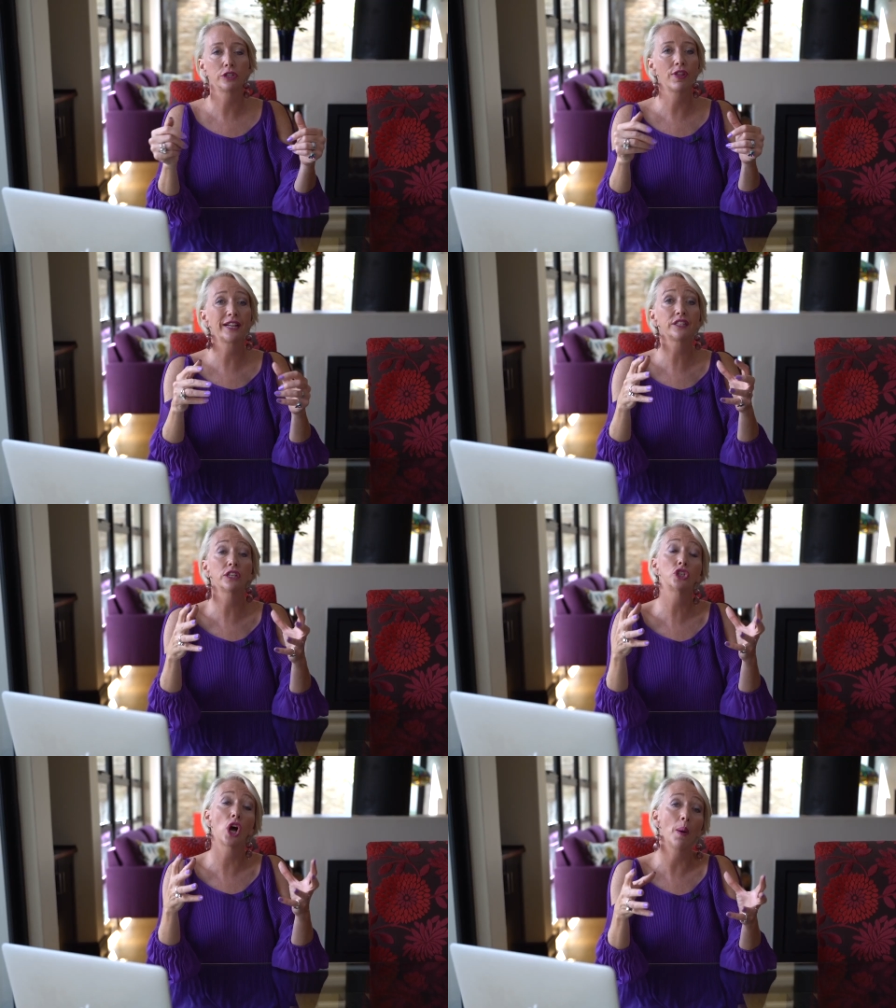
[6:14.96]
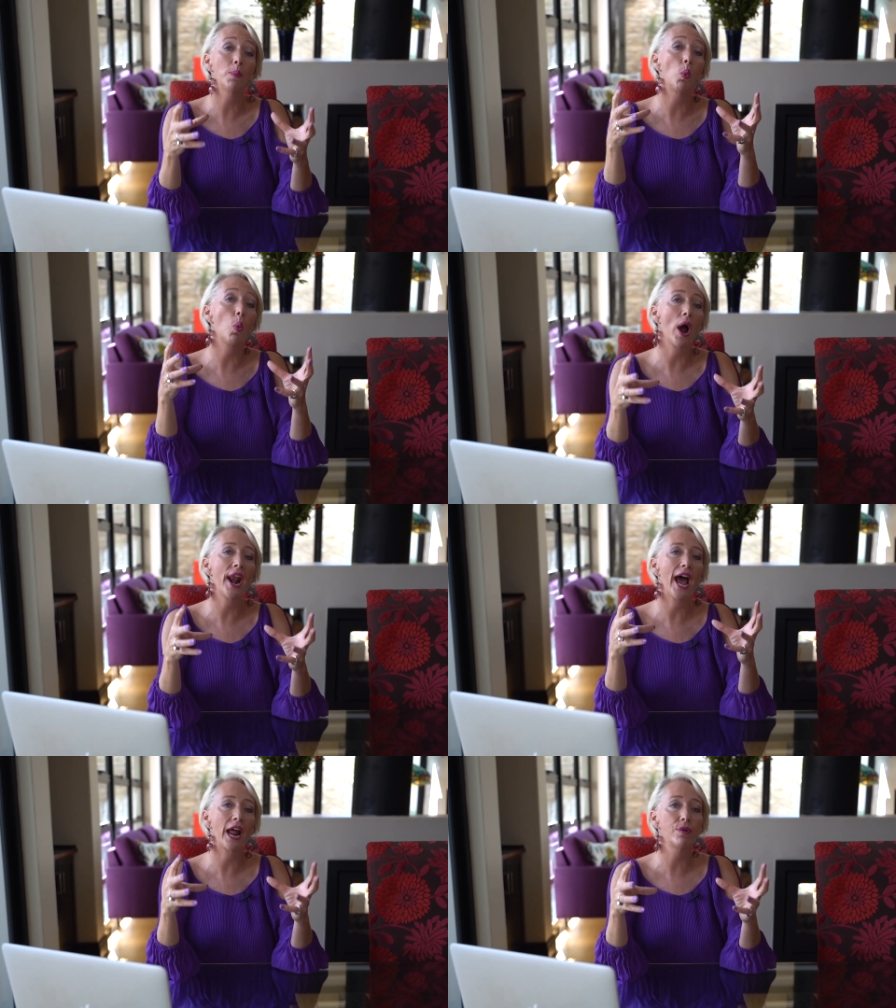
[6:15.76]
So that's the top
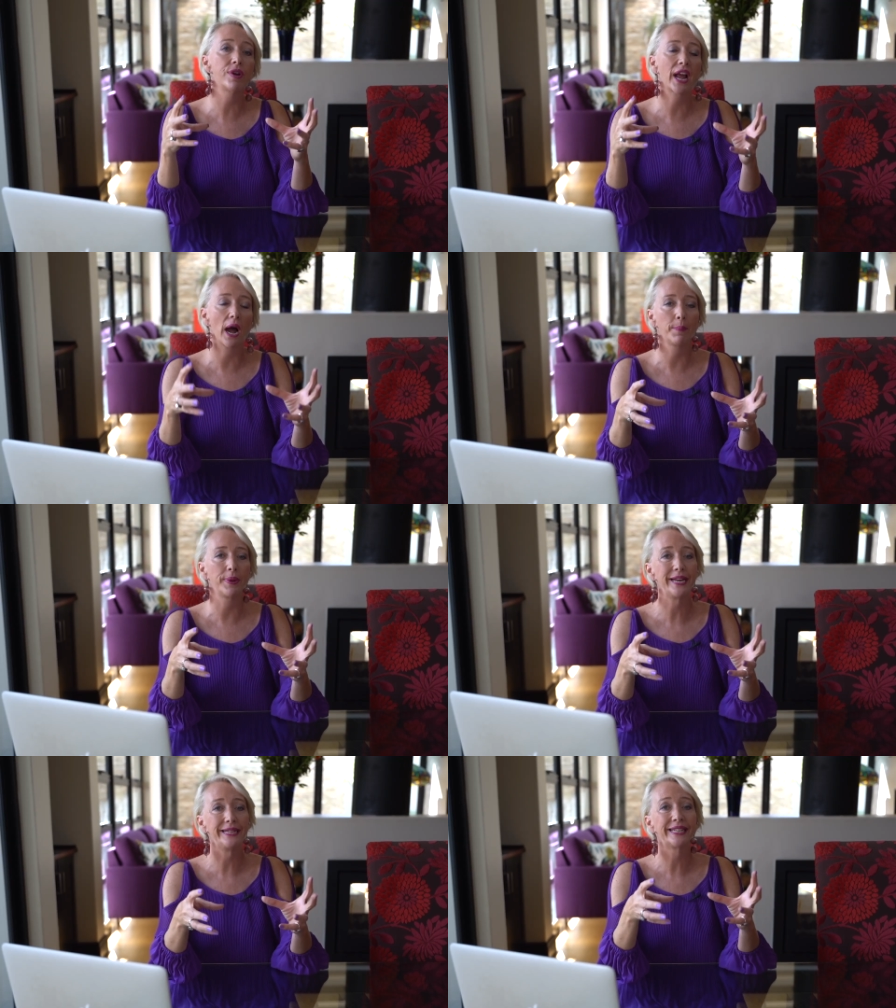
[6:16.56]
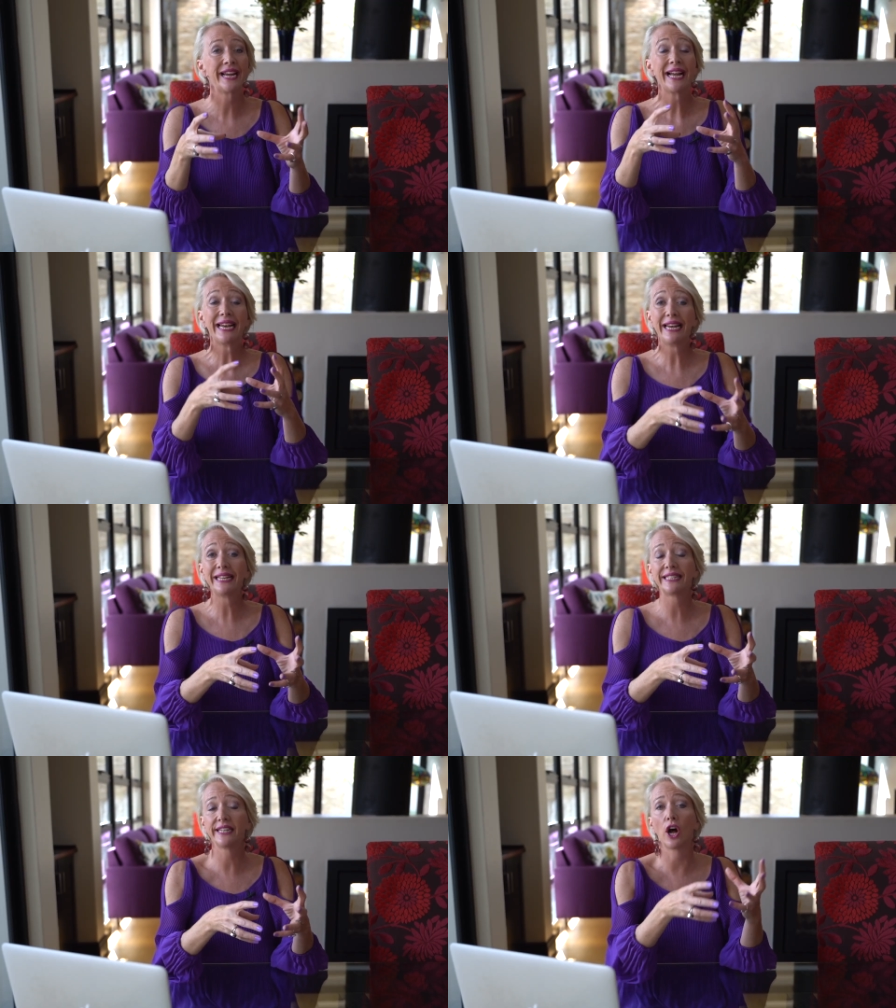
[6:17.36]
100 companies
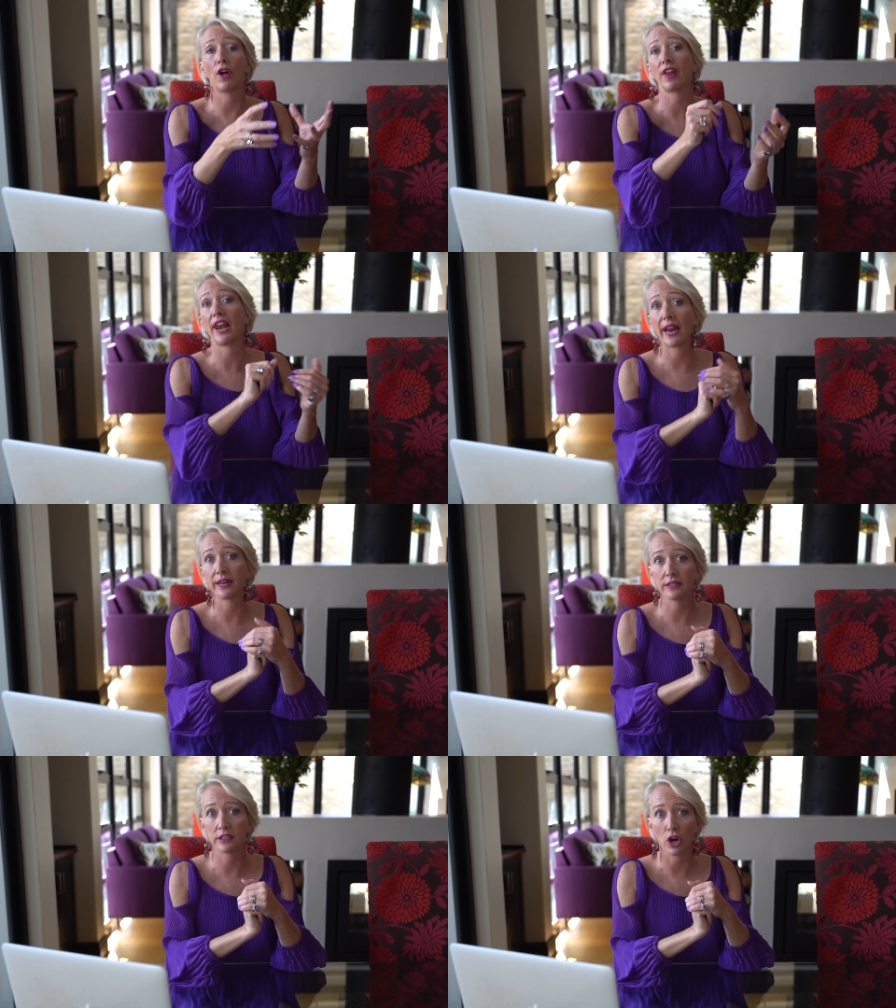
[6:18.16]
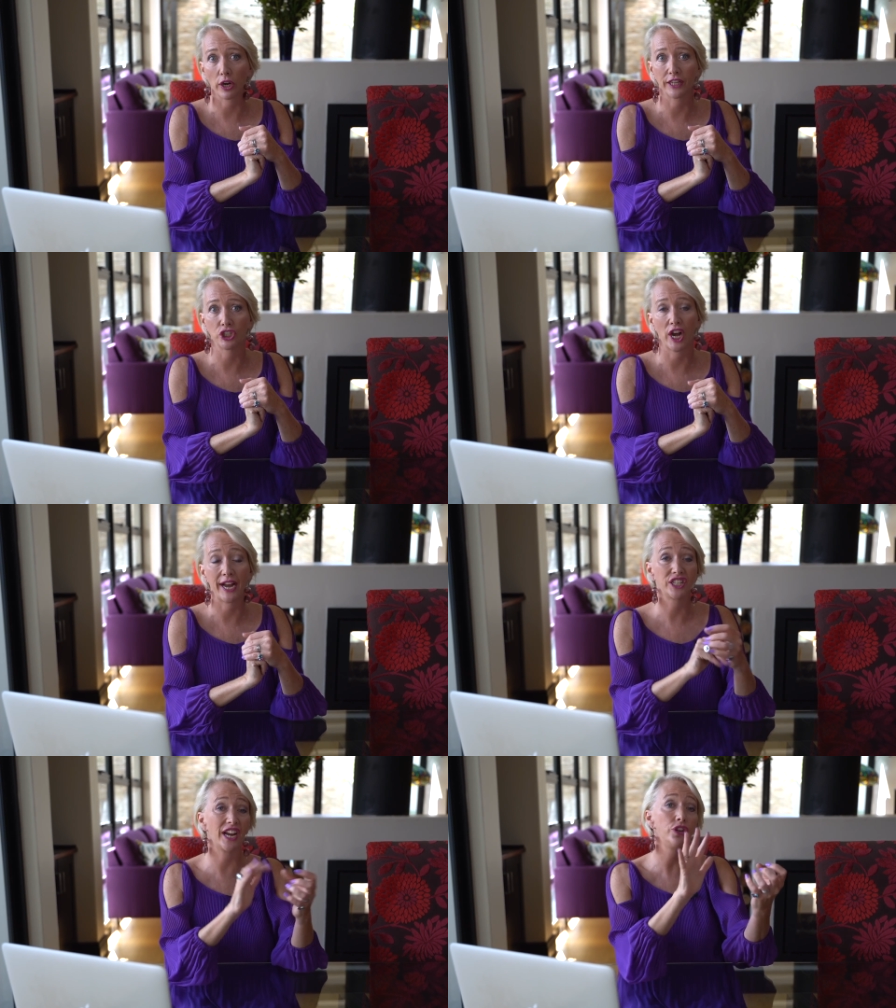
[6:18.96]
listed on the London Stock Exchange.